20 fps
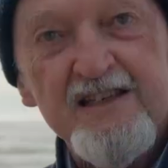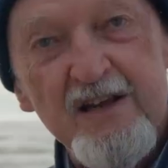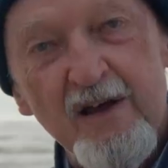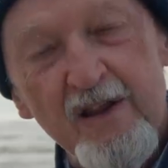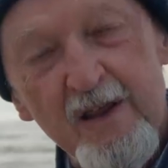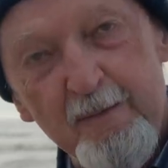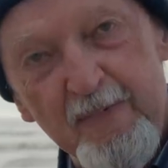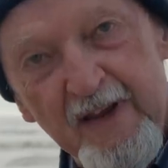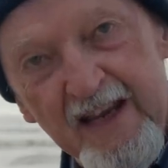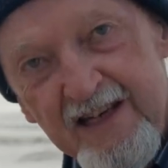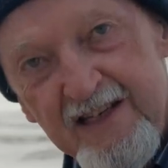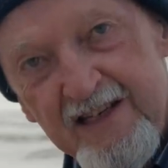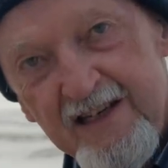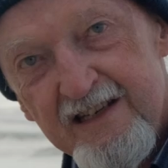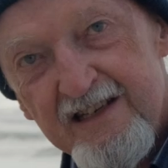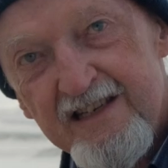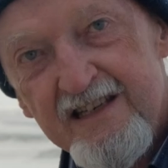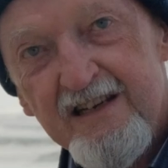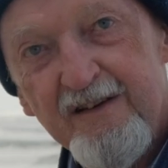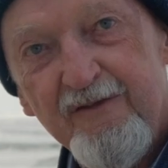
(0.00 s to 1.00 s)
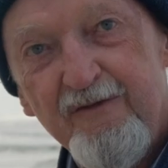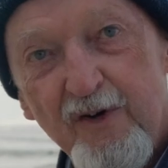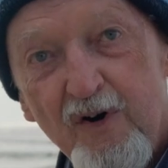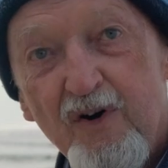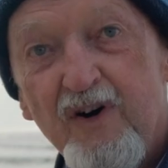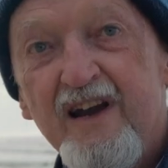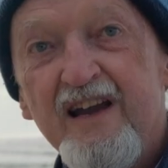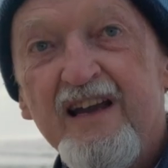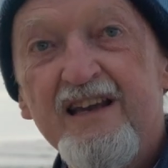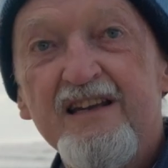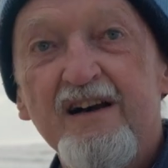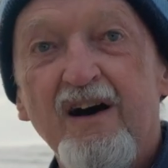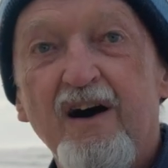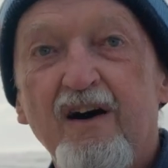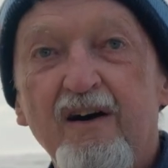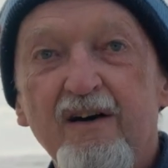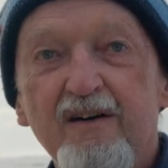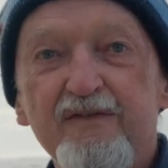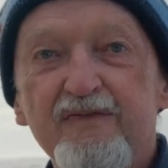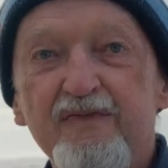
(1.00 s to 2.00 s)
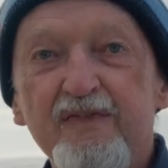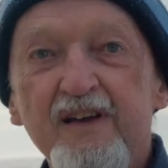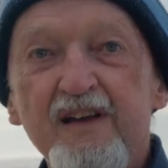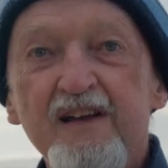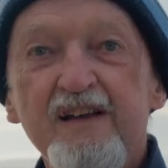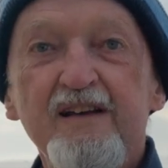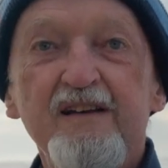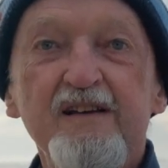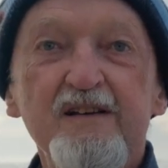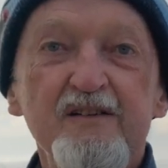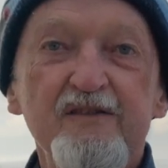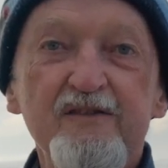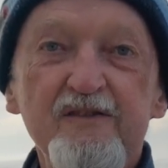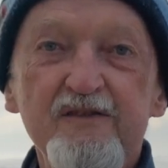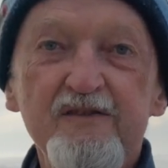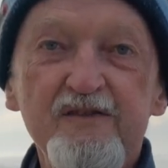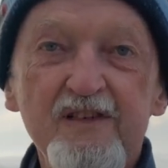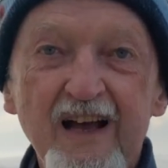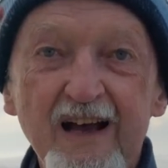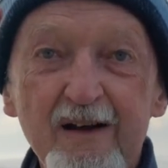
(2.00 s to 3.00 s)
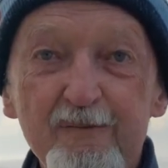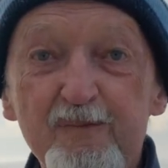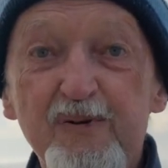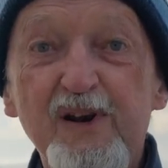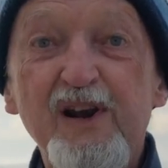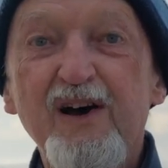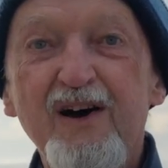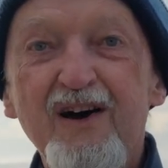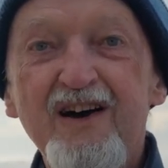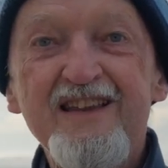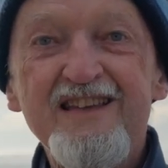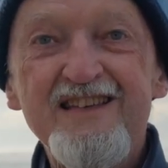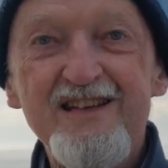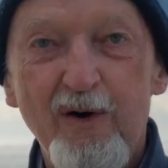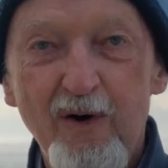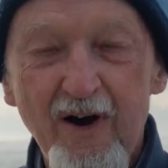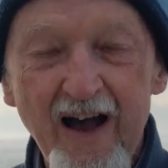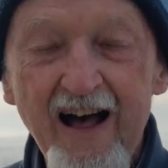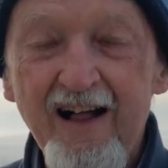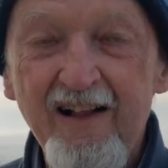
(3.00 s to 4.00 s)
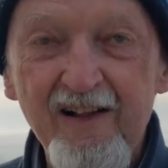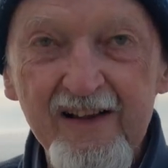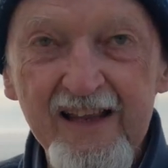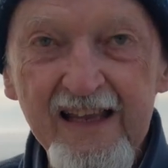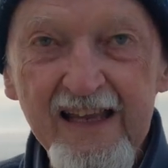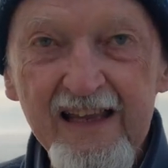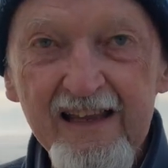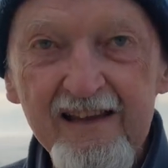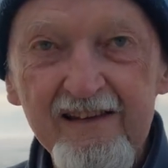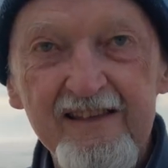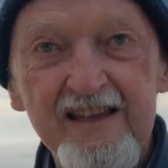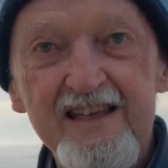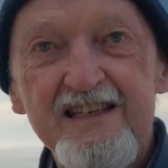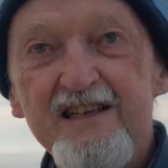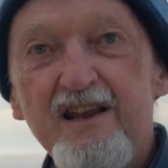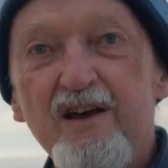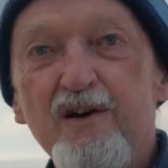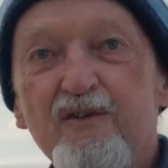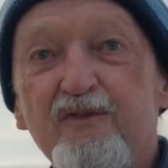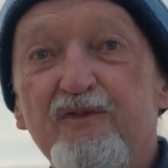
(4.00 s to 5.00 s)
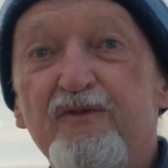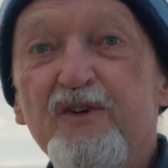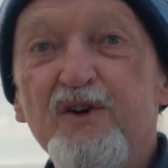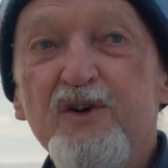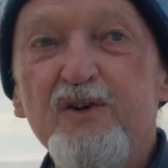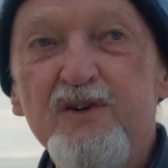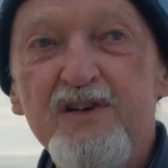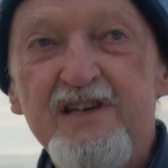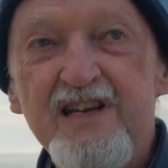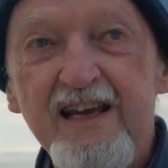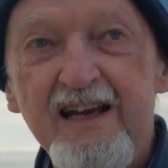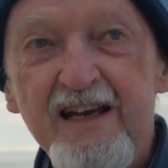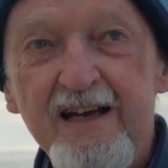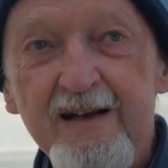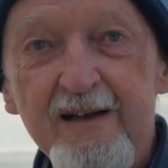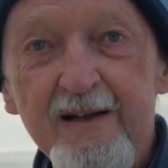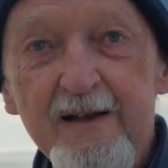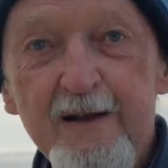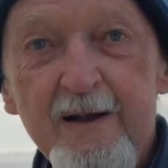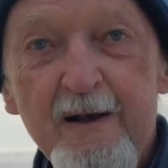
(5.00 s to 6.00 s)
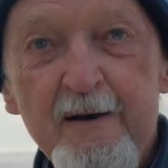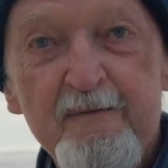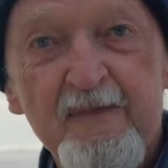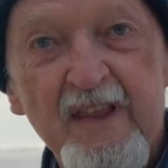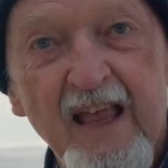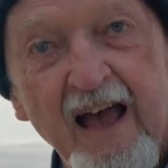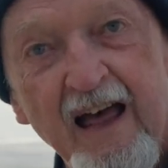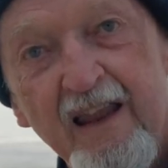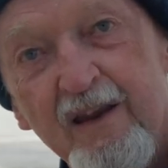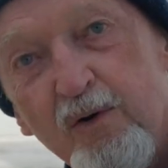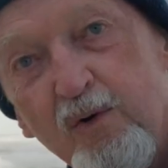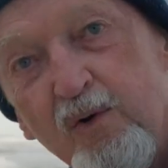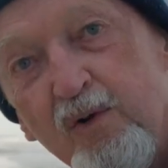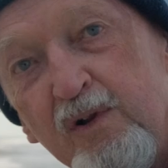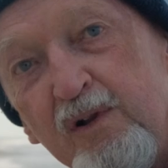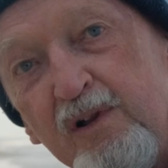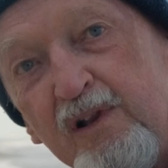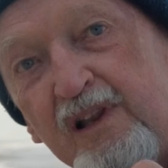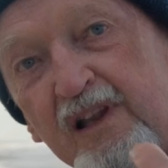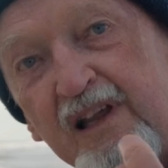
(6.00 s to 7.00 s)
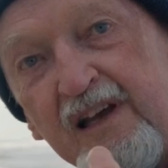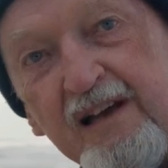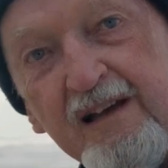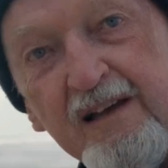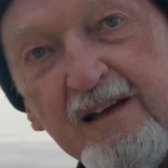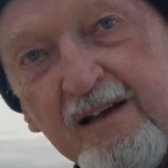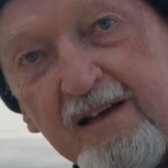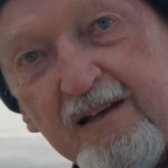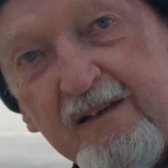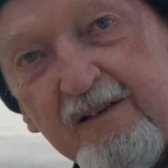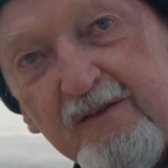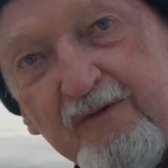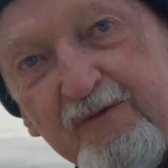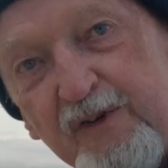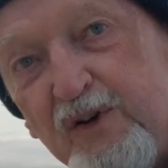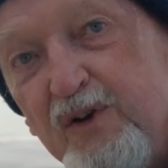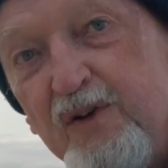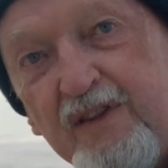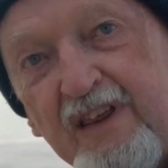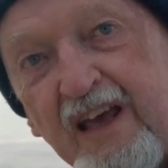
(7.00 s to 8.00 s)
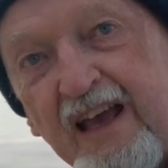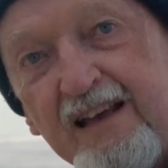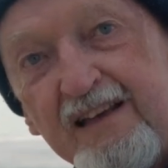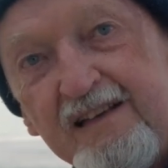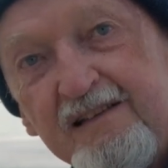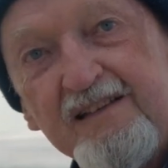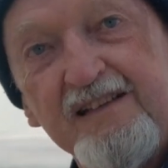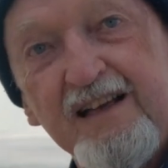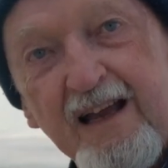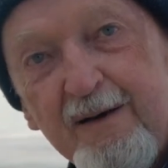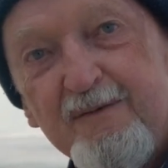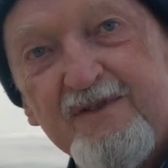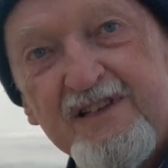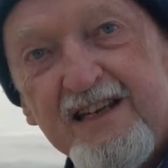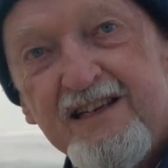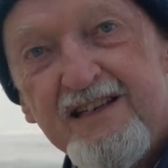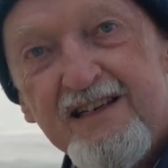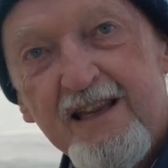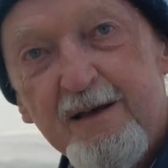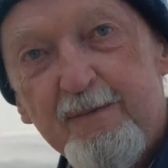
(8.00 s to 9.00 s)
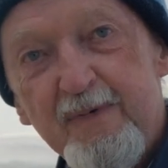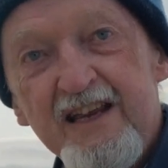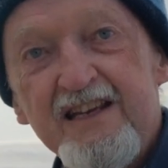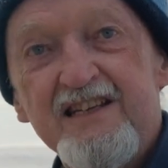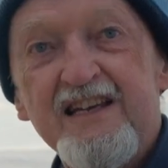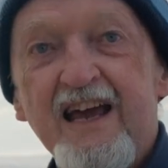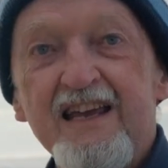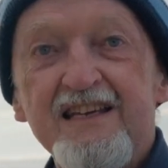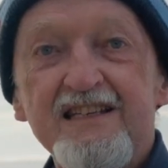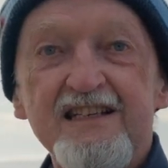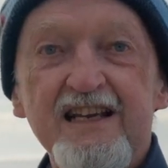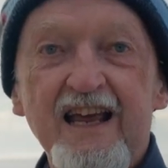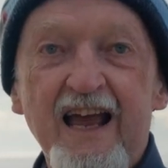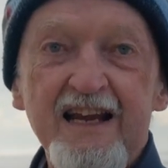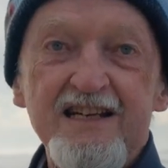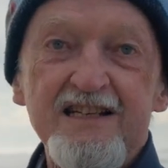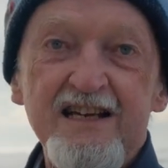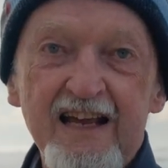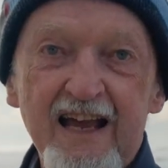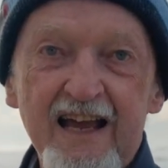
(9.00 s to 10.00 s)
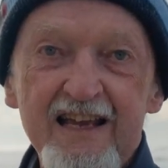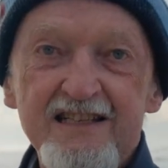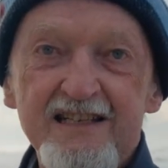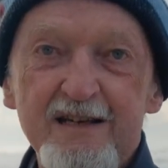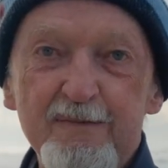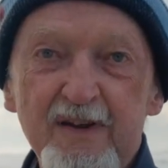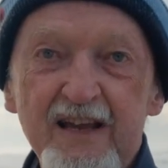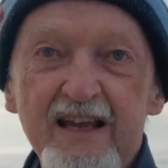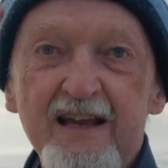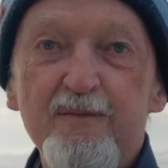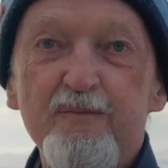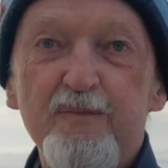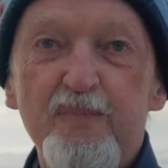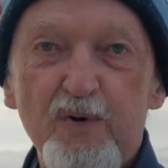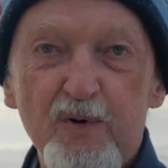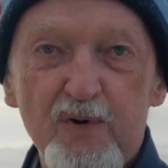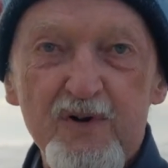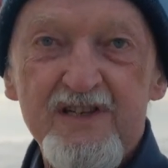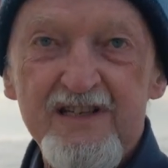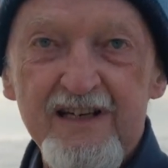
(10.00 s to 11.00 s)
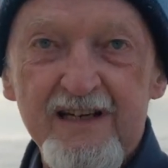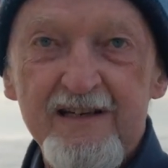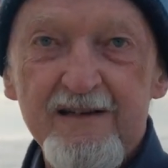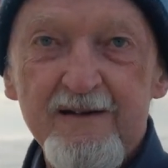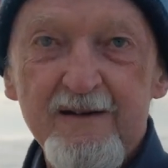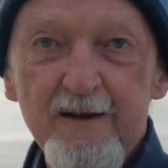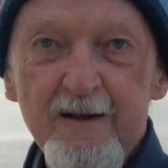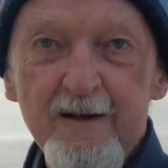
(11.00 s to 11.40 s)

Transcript: So the beach is devoid of plants or algae. There's no food here, and all the food that comes into the beach has to, actually has to be imported.